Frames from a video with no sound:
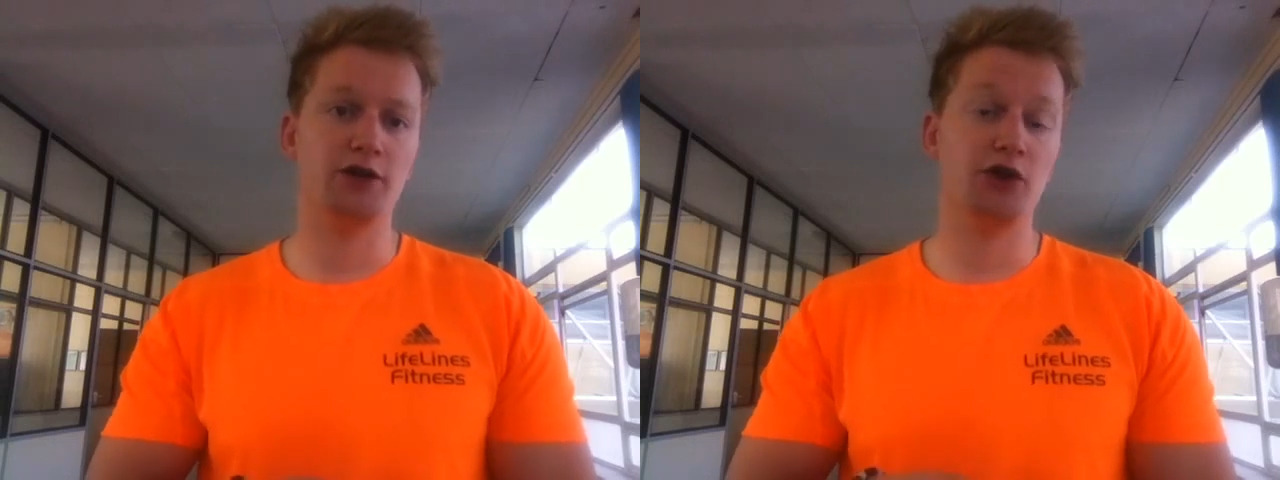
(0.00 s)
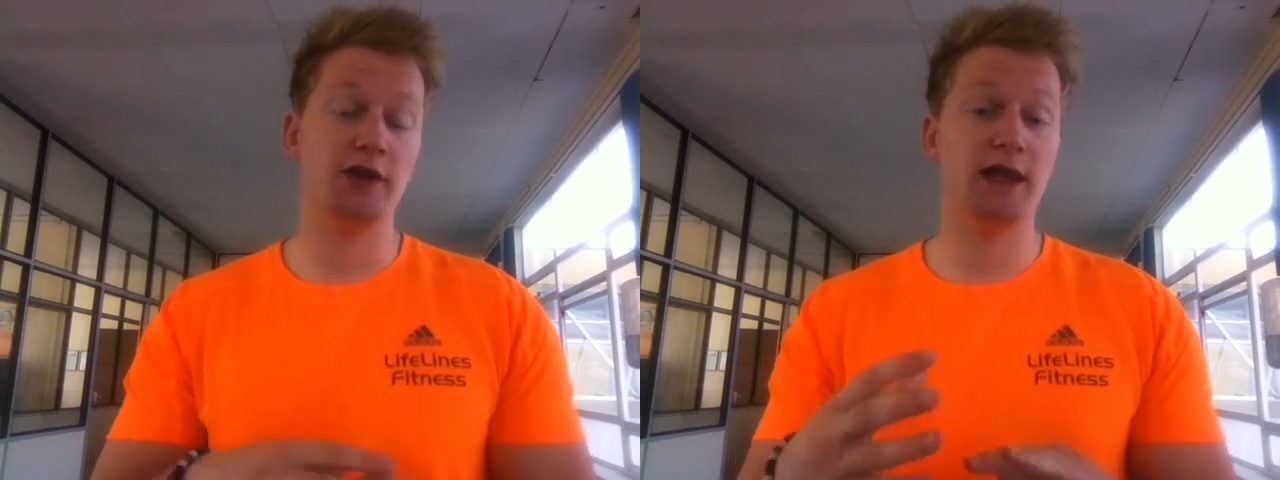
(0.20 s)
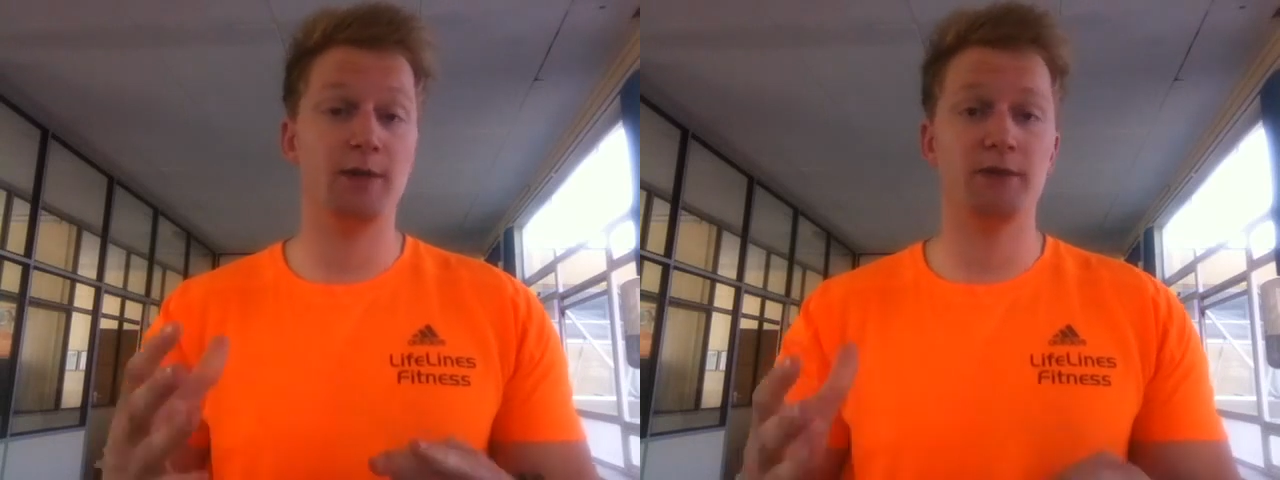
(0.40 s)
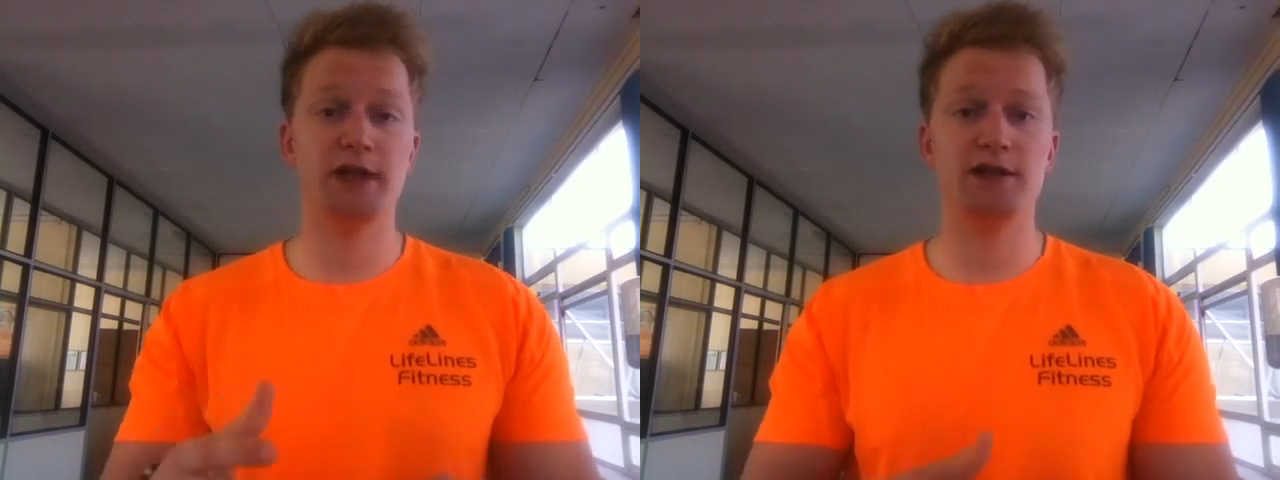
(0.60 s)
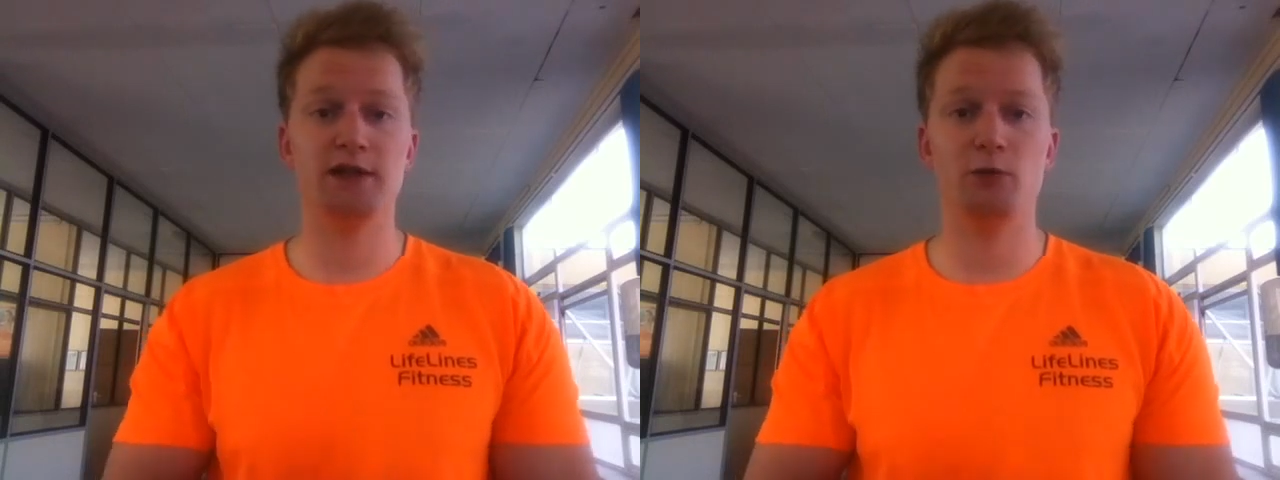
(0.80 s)
so you can keep
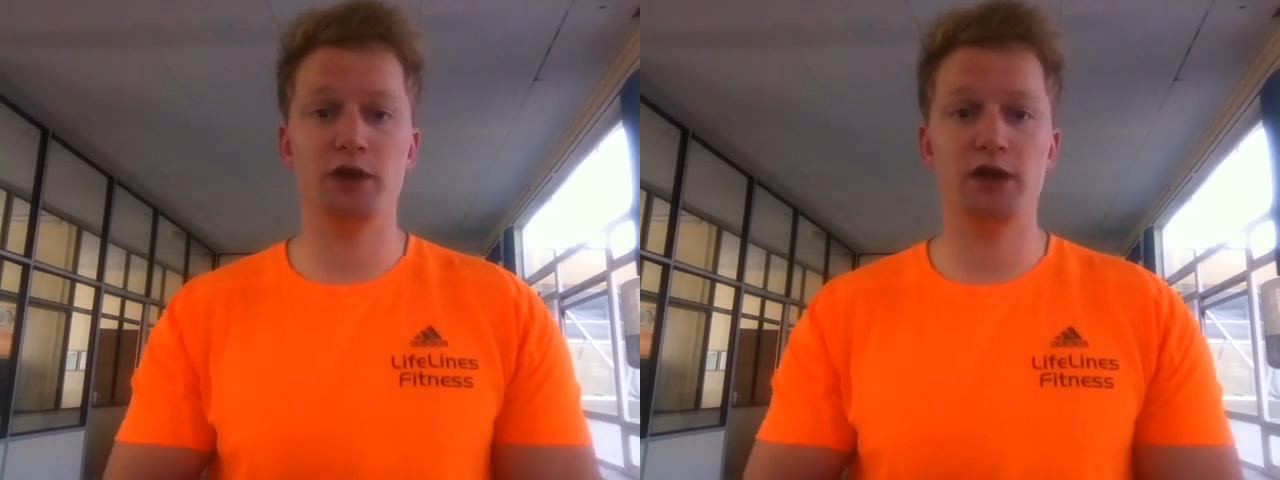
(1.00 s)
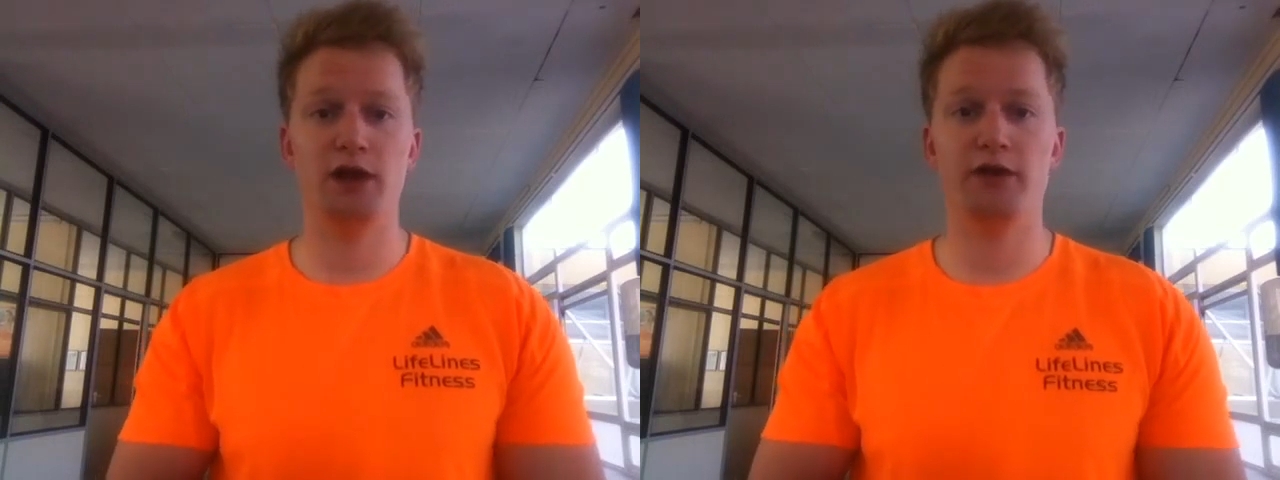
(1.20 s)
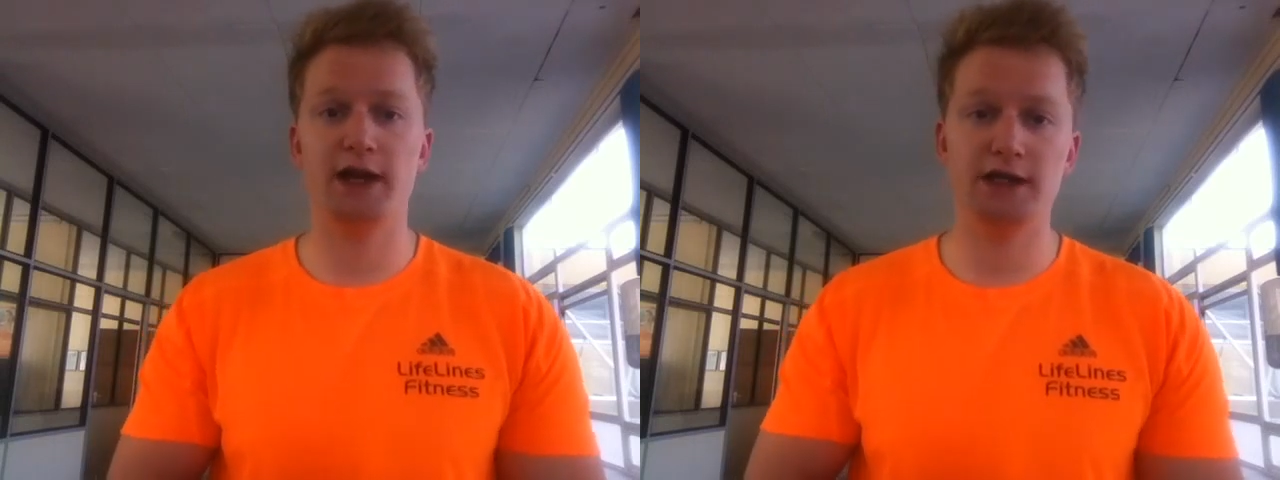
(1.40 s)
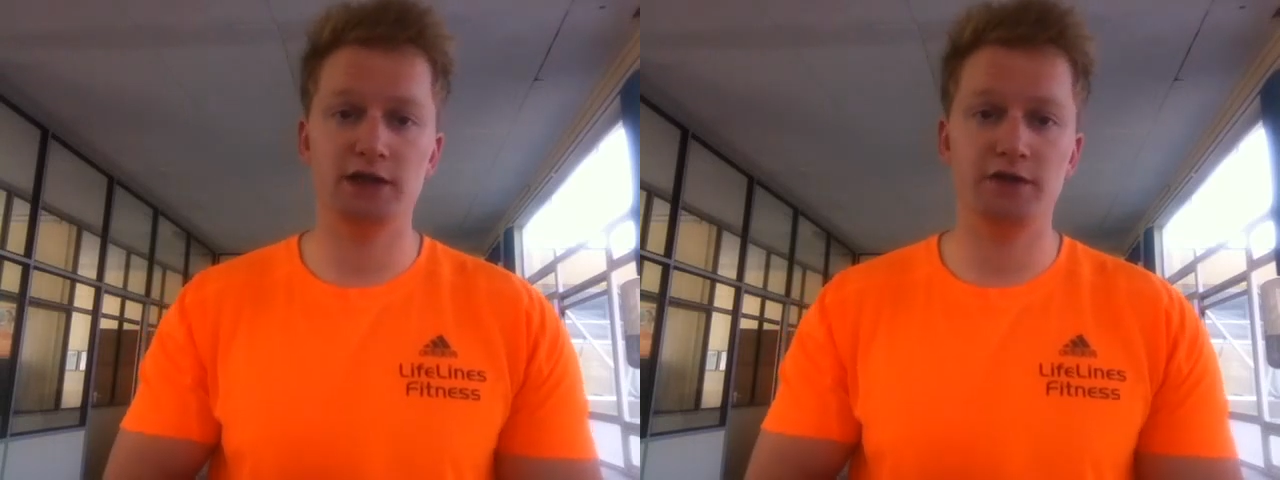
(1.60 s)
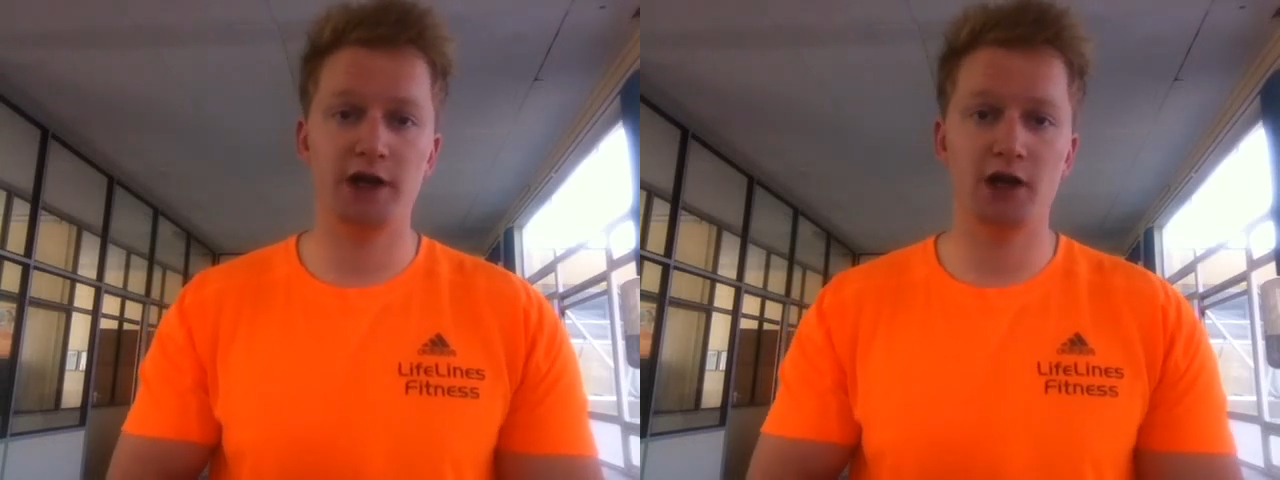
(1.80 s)
updated with the
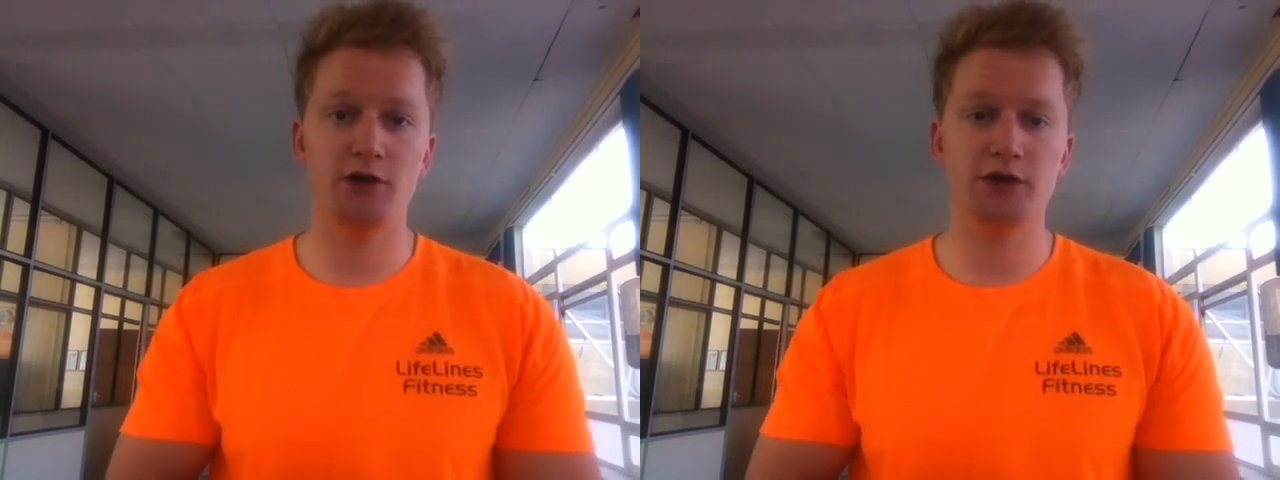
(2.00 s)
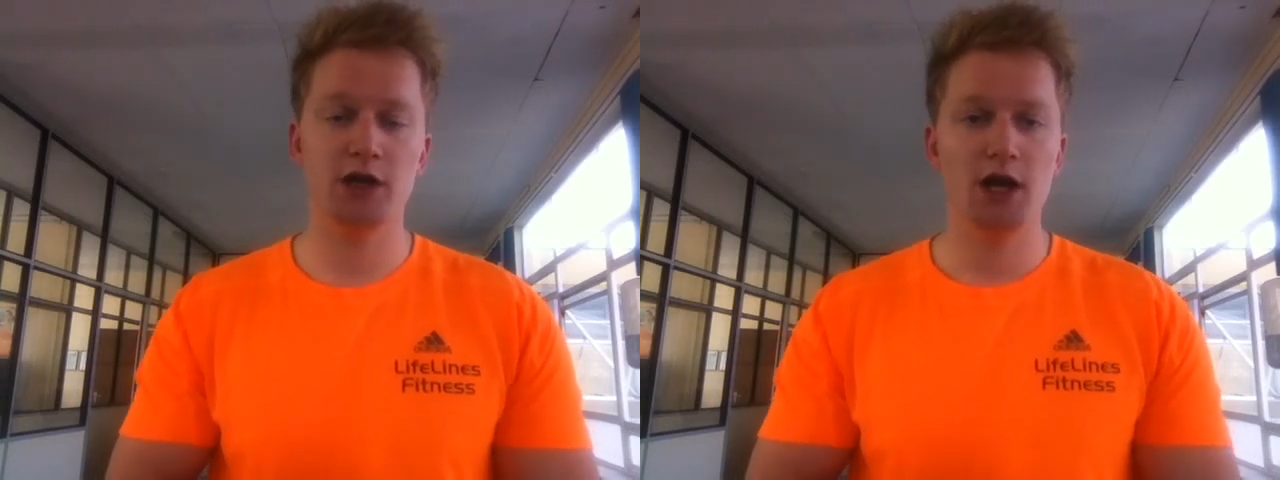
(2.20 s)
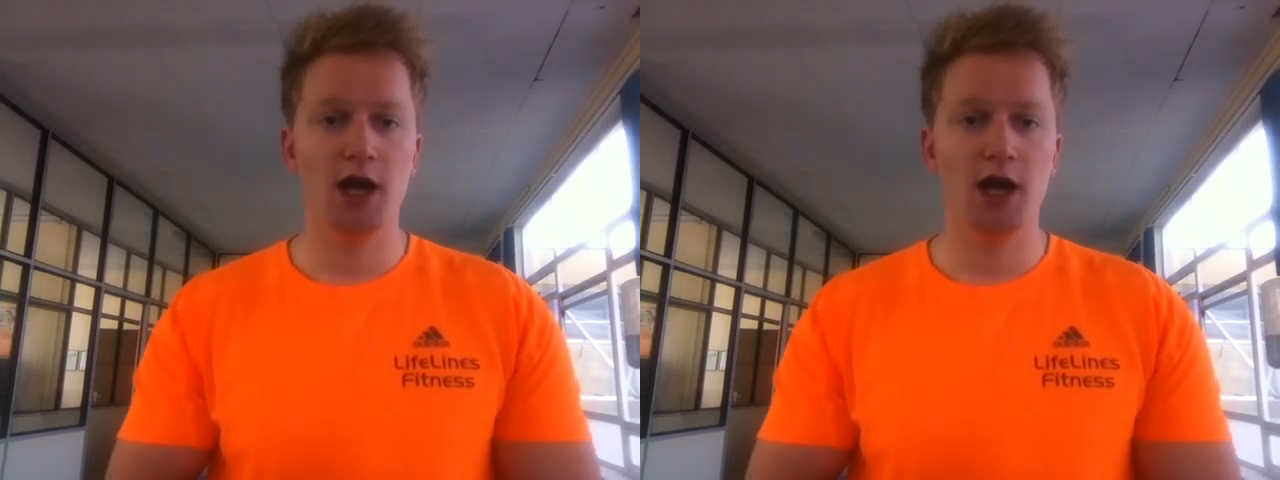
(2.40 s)
latest videos.